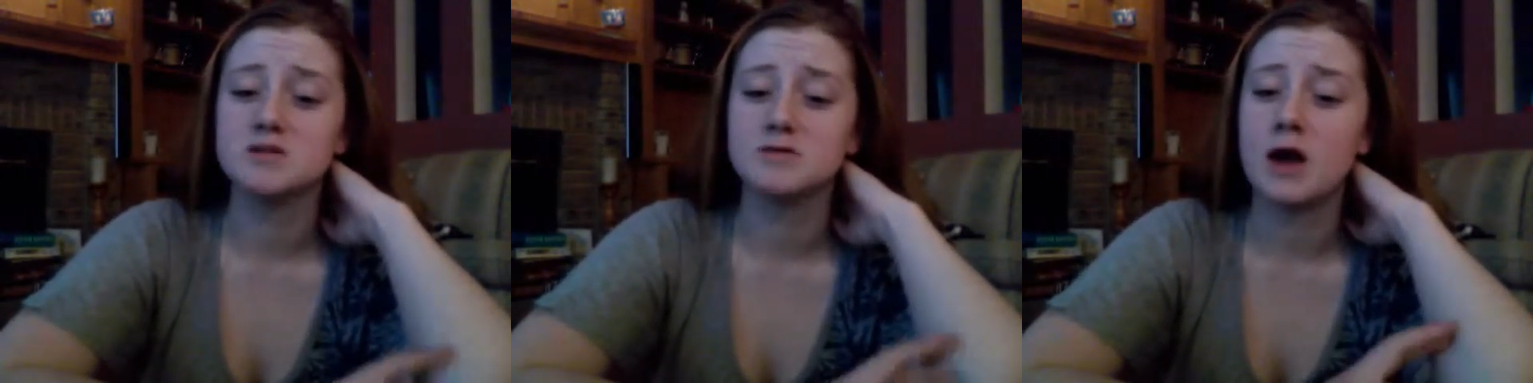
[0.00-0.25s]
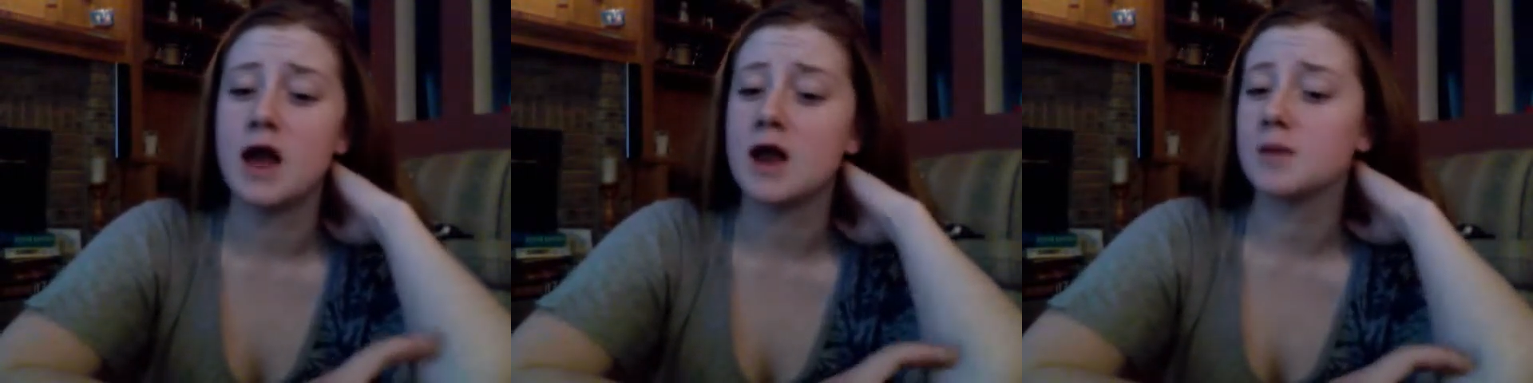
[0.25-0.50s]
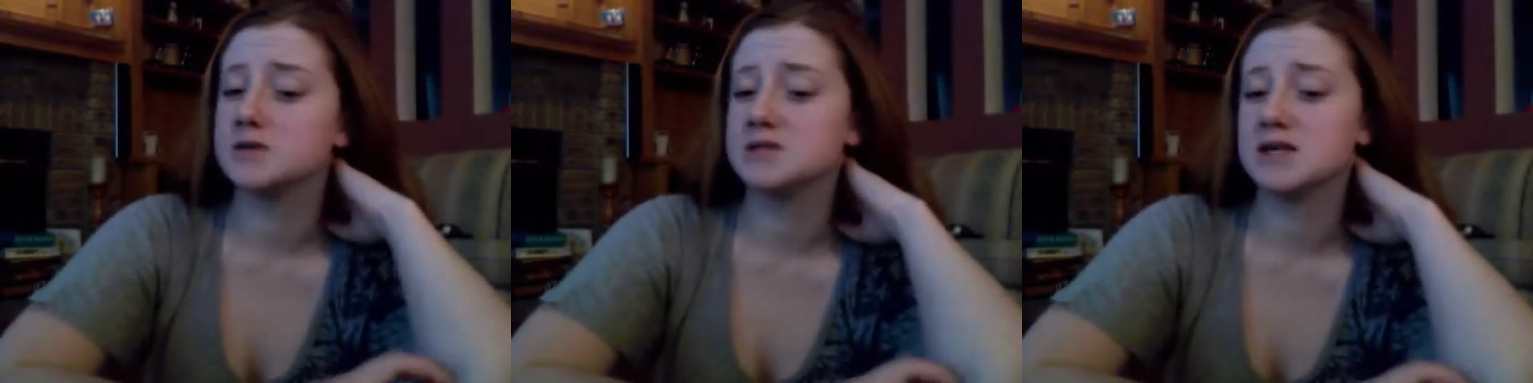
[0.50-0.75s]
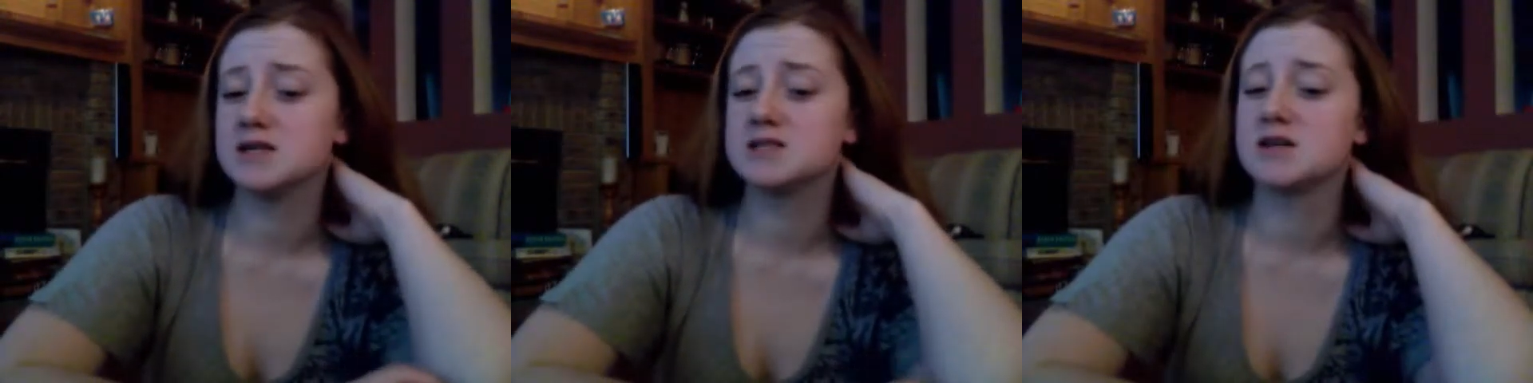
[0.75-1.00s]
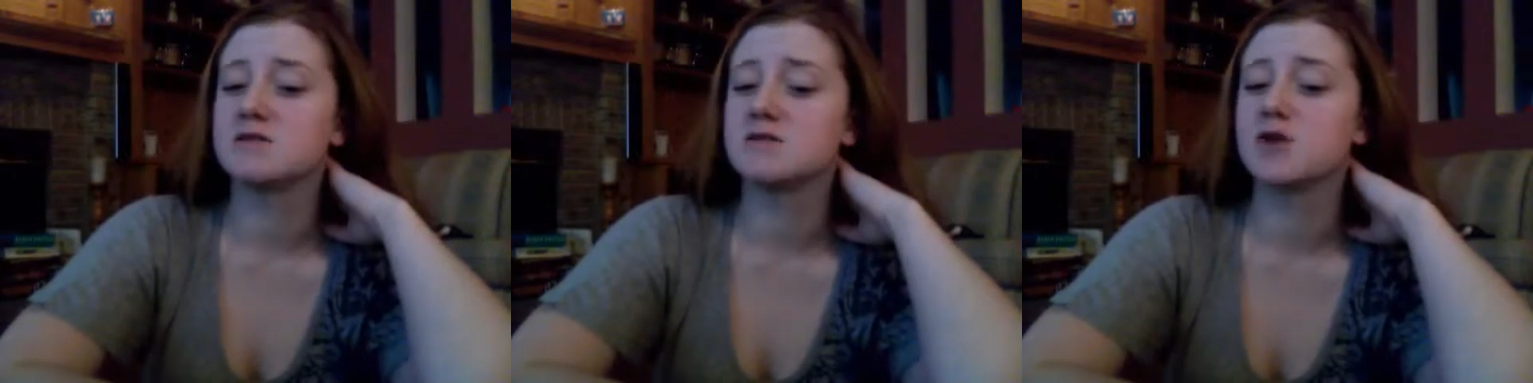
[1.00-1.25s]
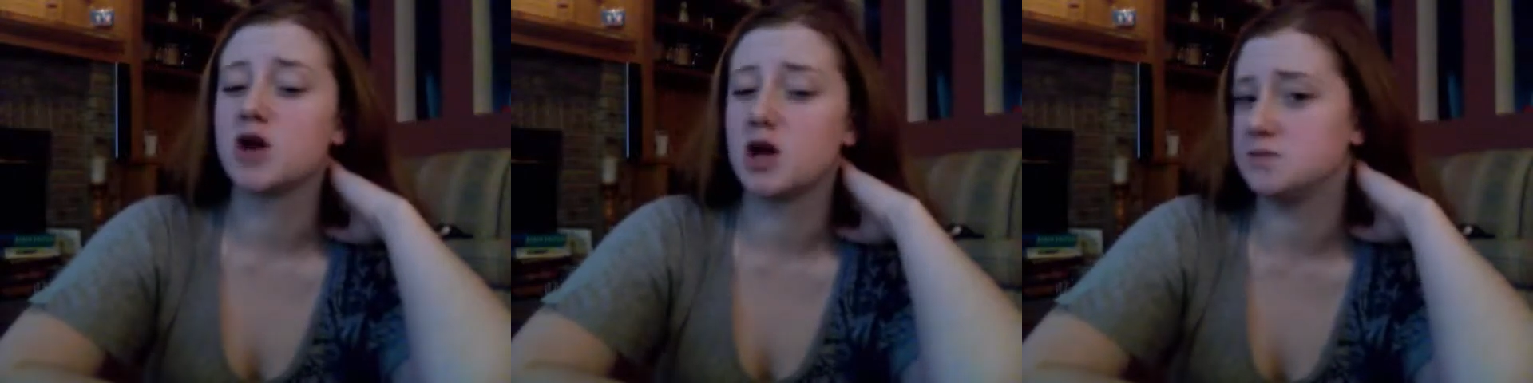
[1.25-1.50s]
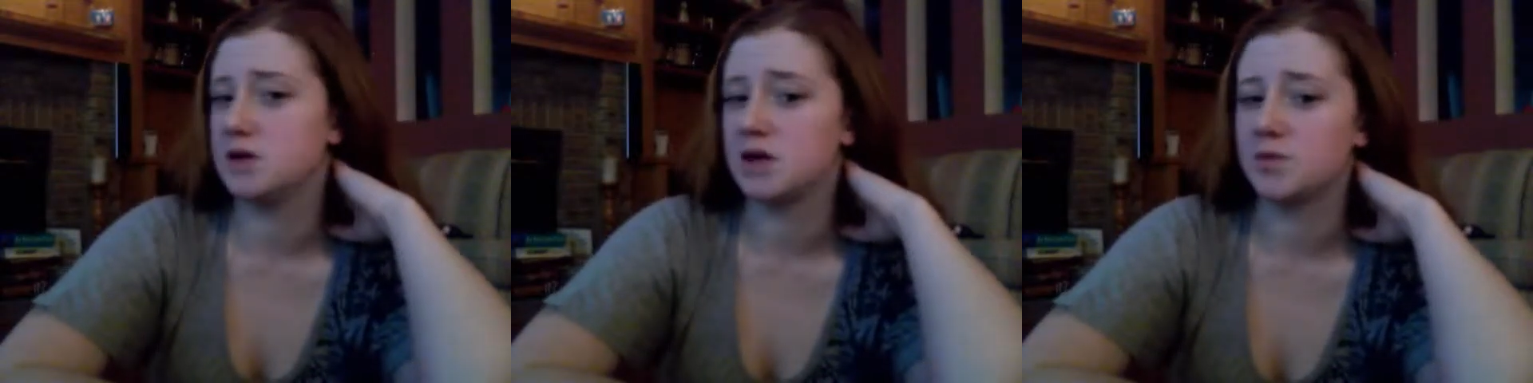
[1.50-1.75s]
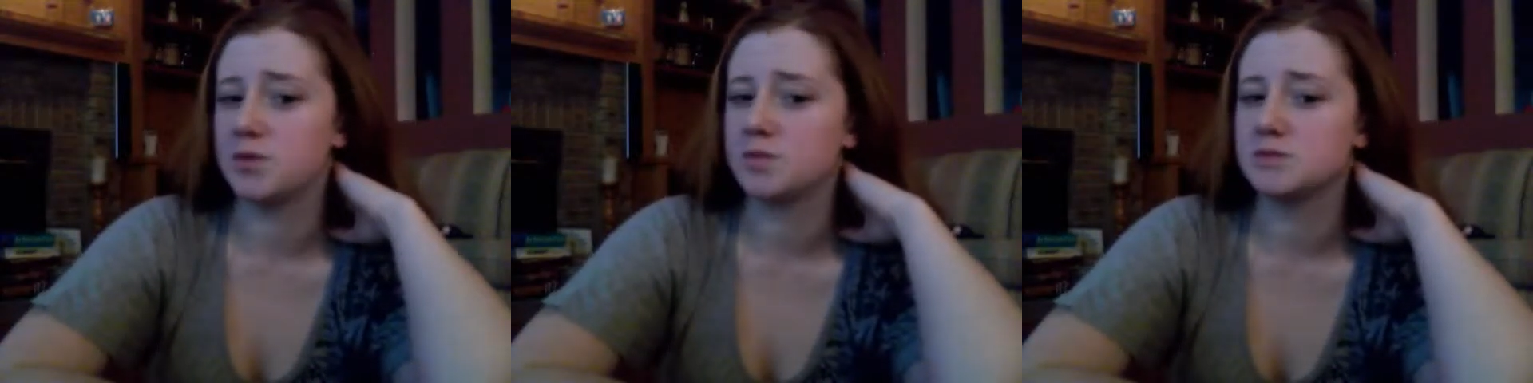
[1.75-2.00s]
for animal testing for cosmetic
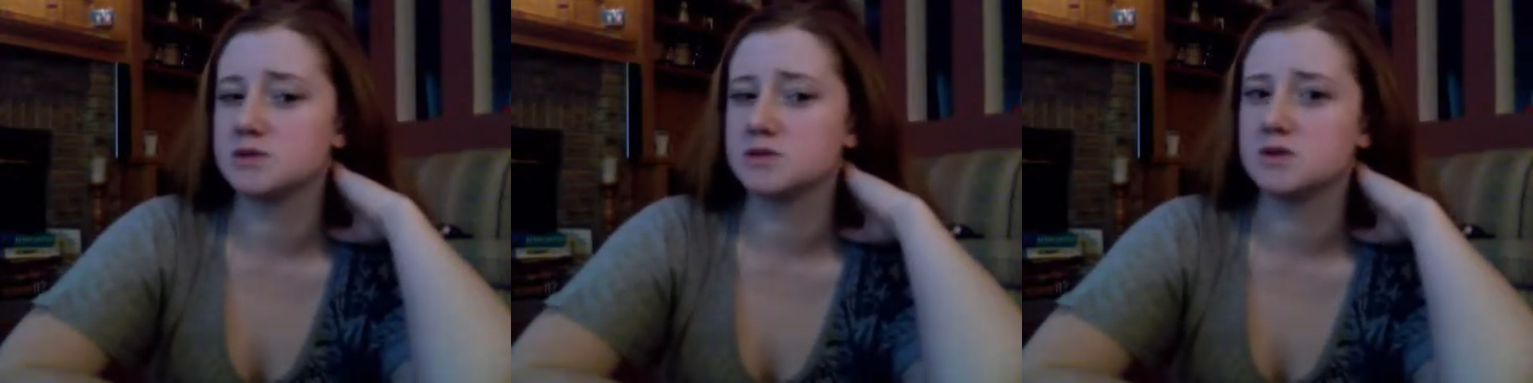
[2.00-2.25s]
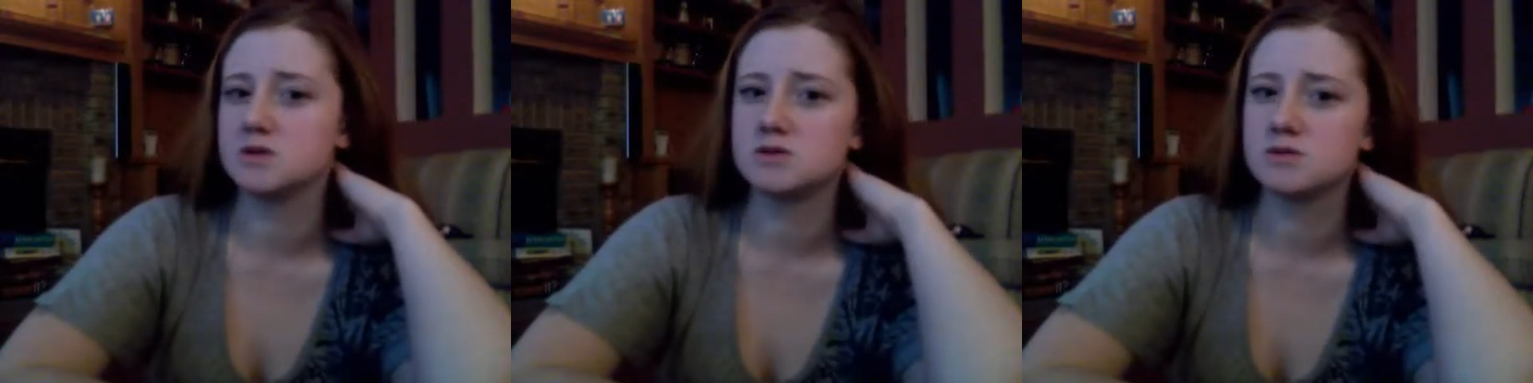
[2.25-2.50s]
purposes.